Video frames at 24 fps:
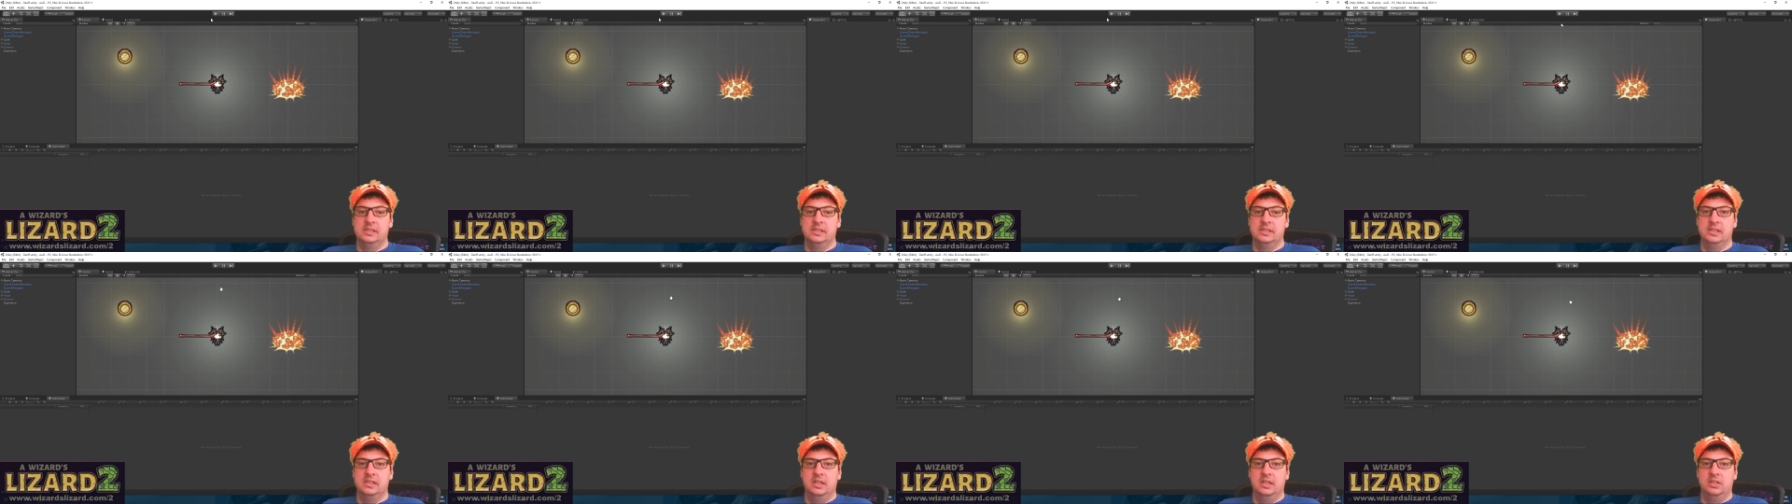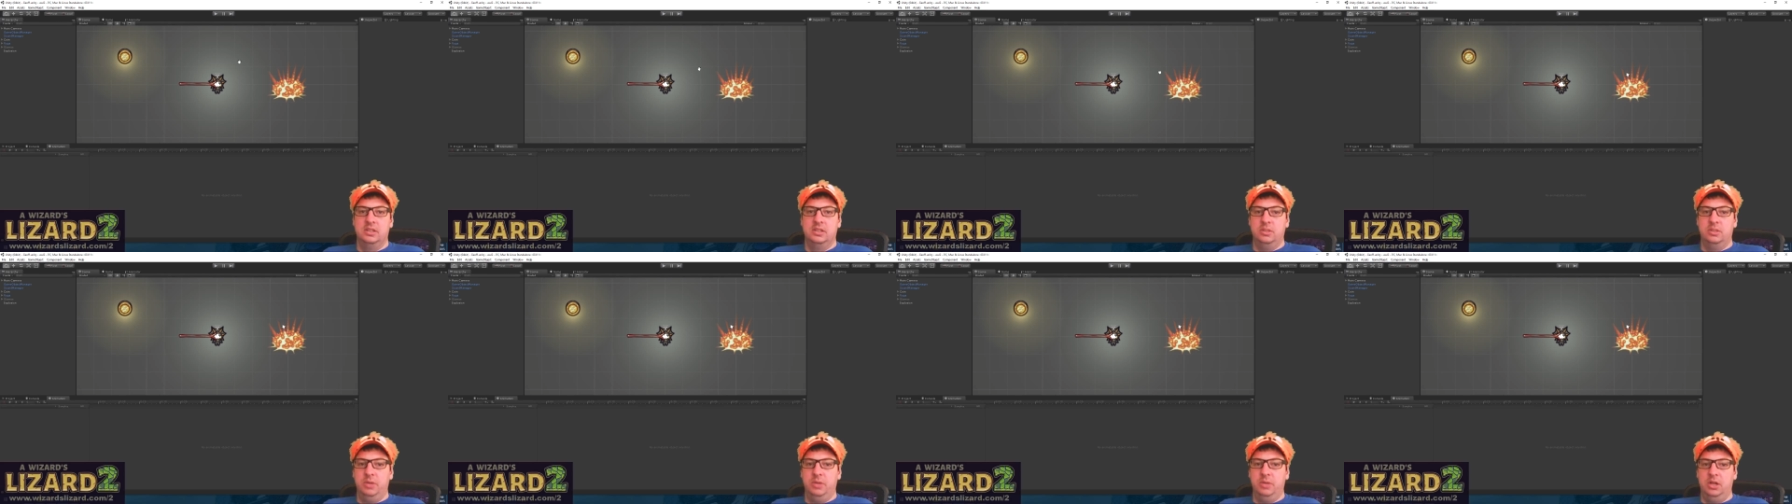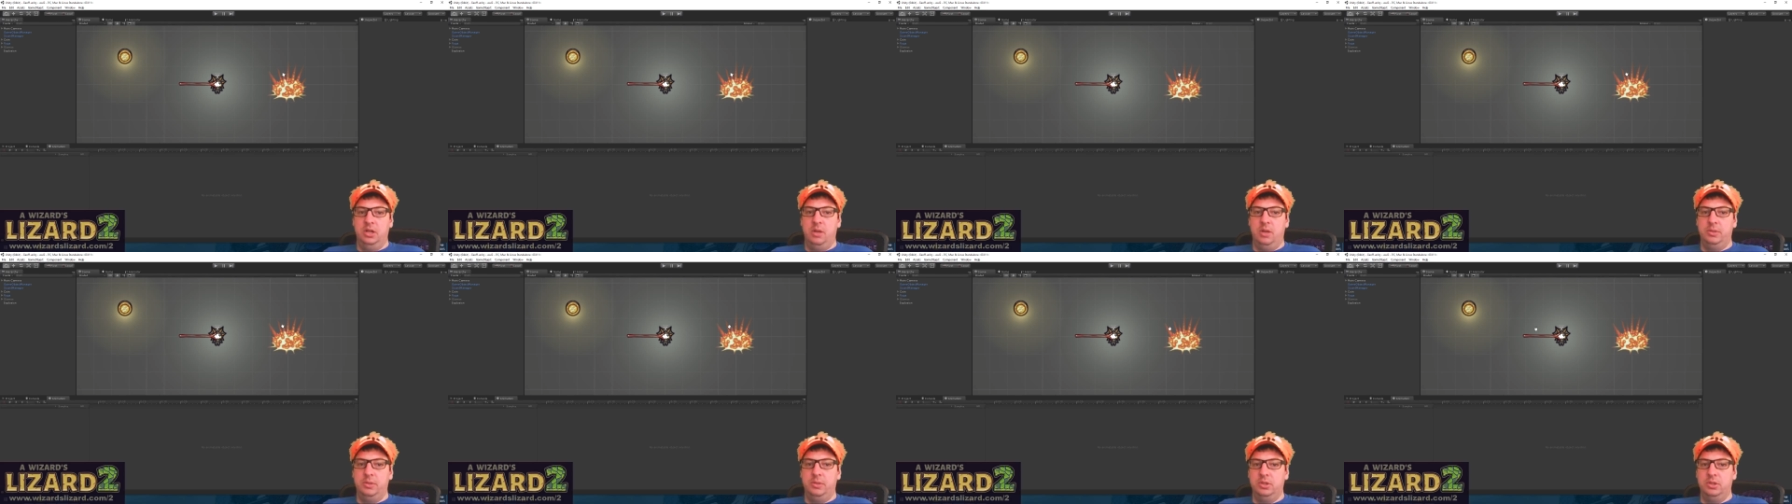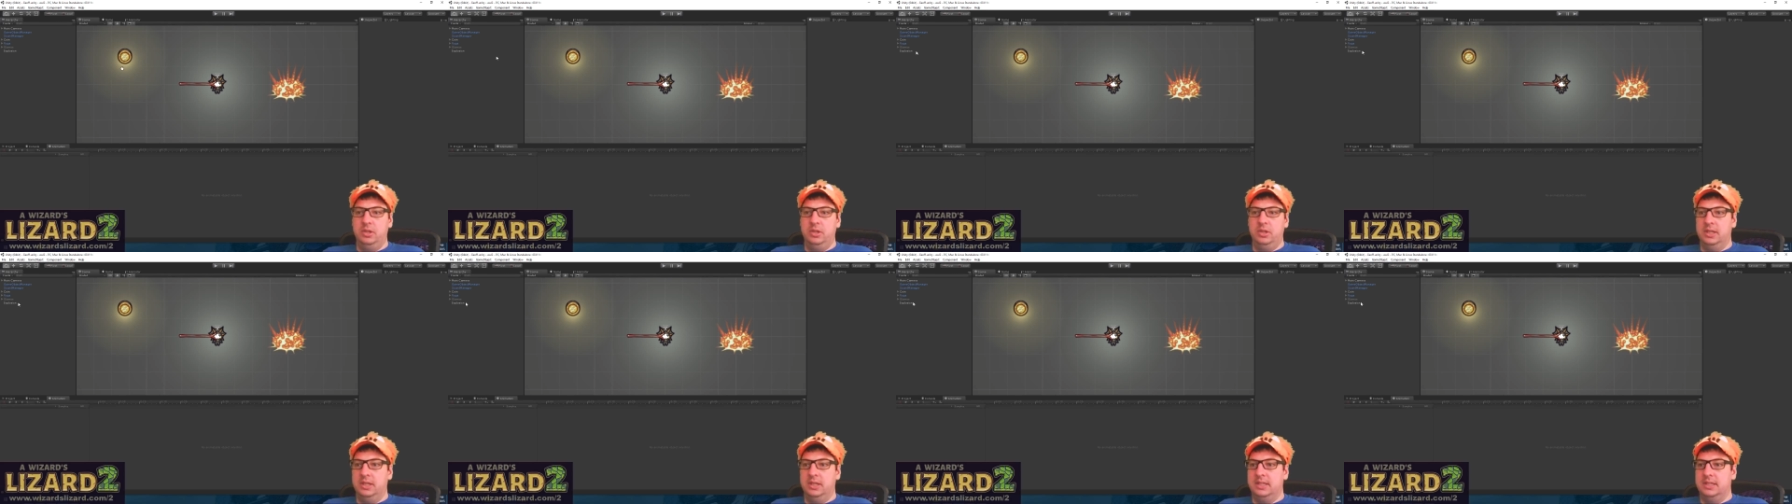So we get the
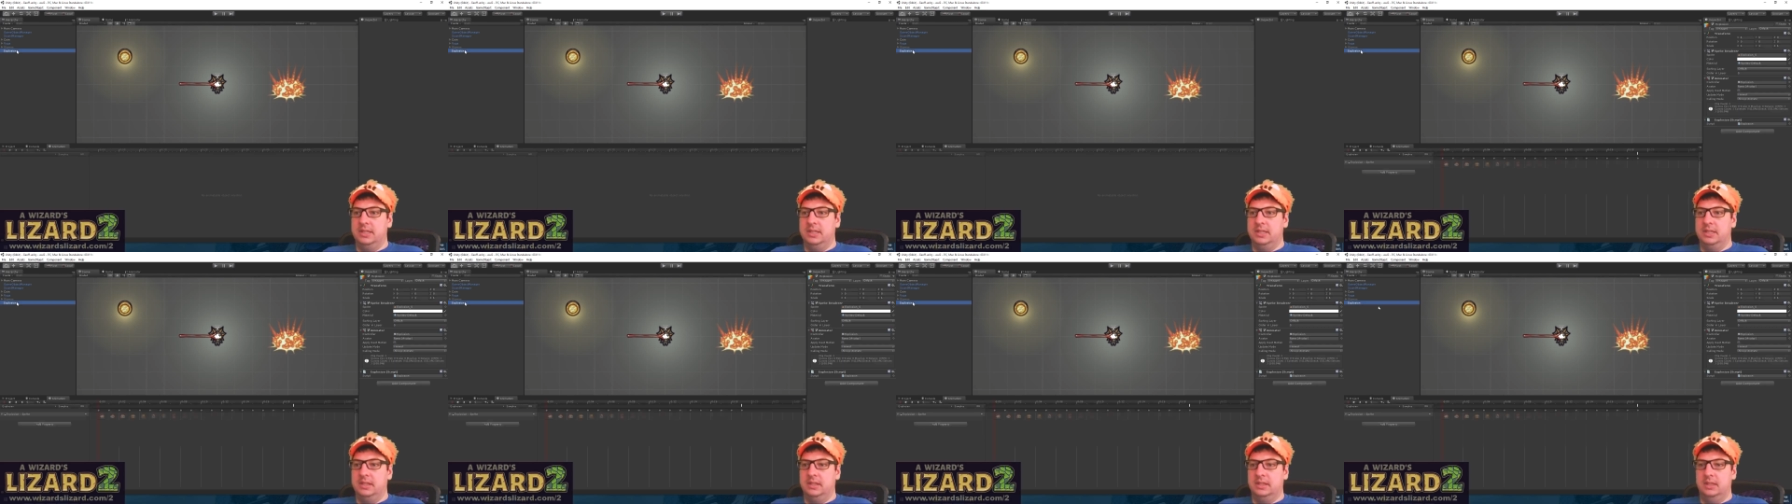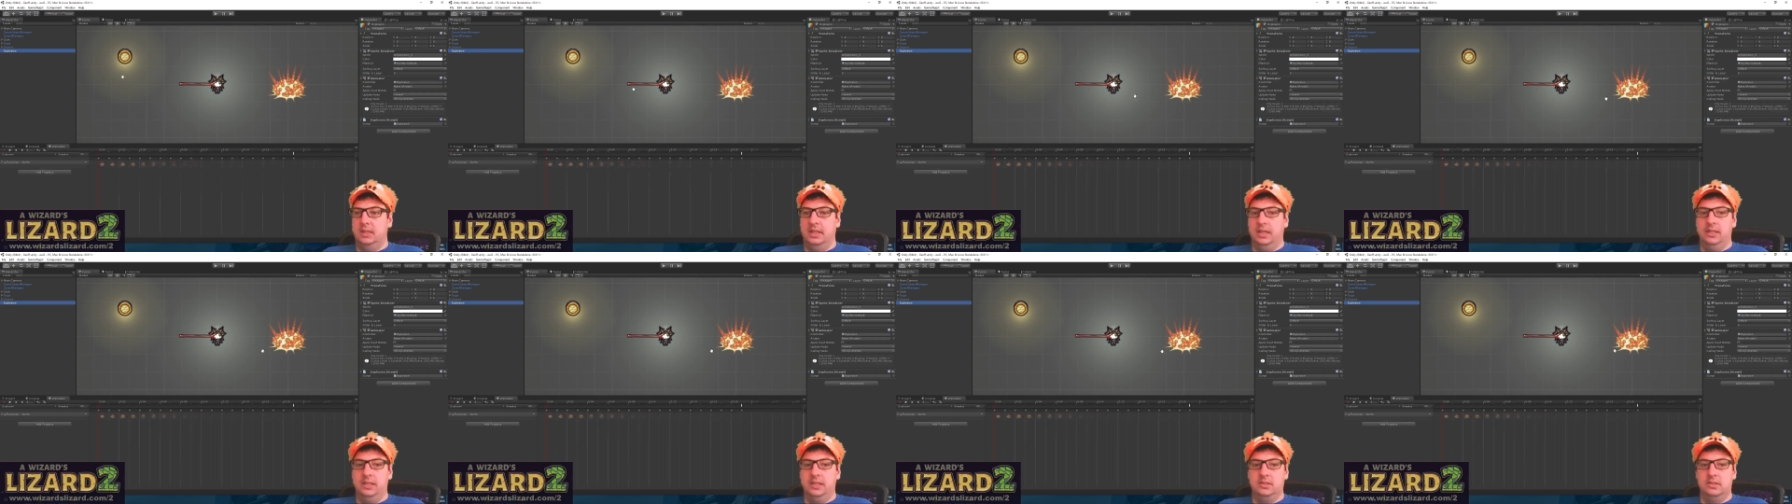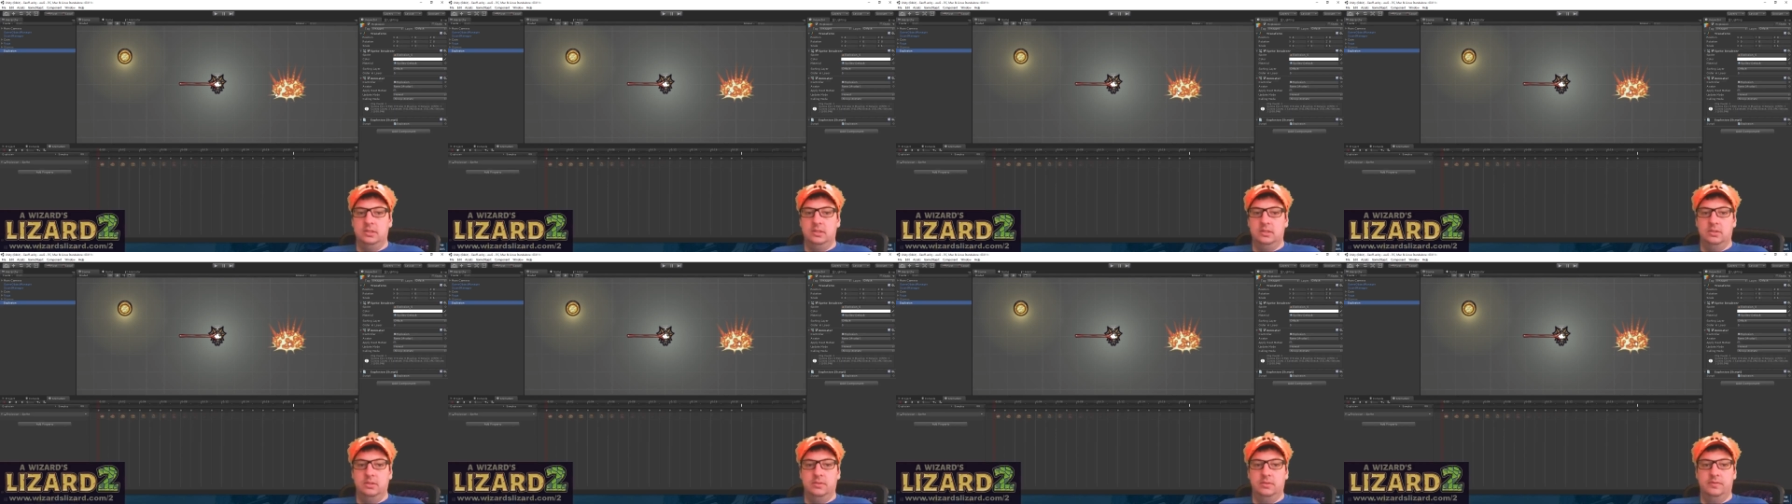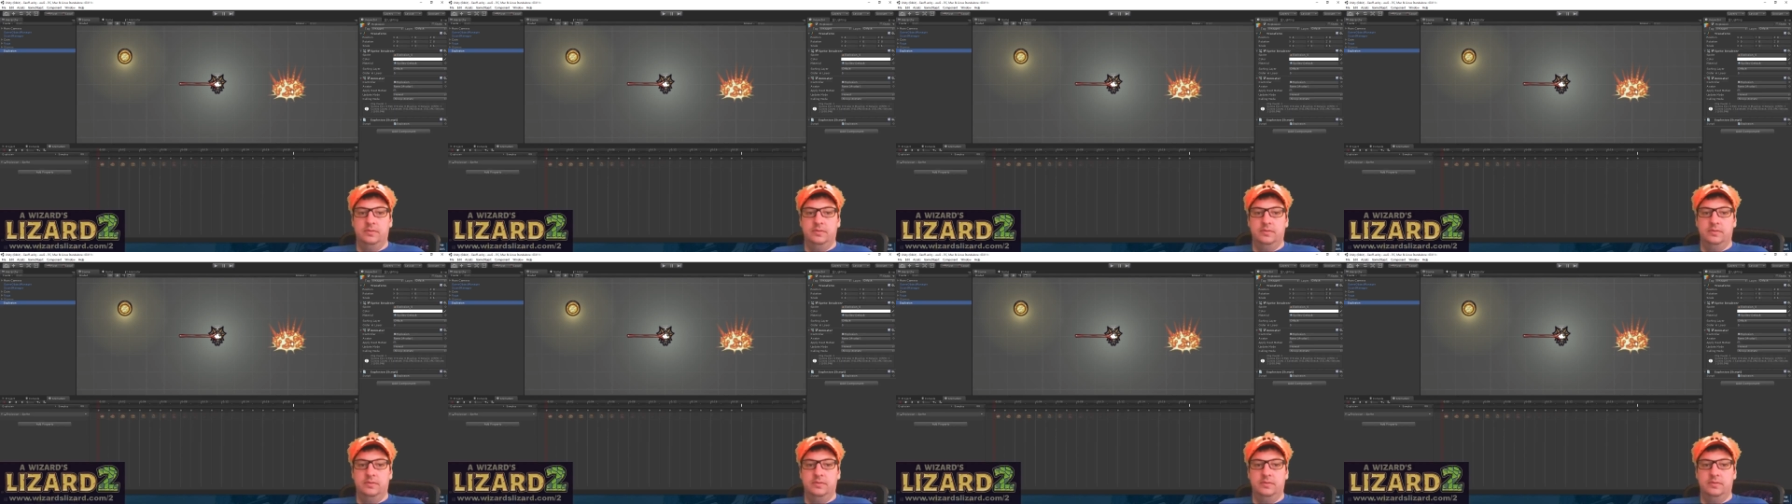opportunity to test out the lights too